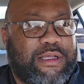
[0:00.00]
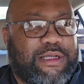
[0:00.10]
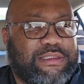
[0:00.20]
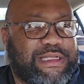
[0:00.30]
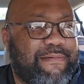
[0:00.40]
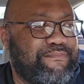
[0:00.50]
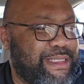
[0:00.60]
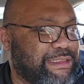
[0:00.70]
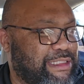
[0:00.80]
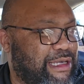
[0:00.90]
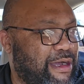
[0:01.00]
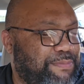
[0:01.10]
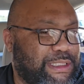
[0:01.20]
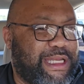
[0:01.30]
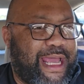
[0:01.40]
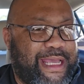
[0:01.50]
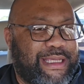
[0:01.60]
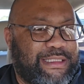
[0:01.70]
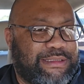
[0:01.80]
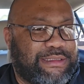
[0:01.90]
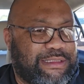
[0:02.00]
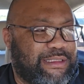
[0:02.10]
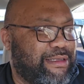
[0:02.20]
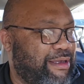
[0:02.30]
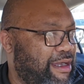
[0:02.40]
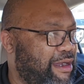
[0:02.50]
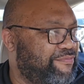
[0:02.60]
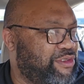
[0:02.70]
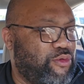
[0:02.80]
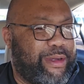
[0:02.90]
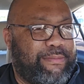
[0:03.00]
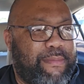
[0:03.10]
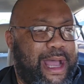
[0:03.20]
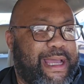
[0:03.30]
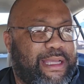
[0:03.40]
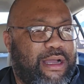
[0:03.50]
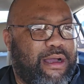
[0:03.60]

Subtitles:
because I missed a couple of days of doing my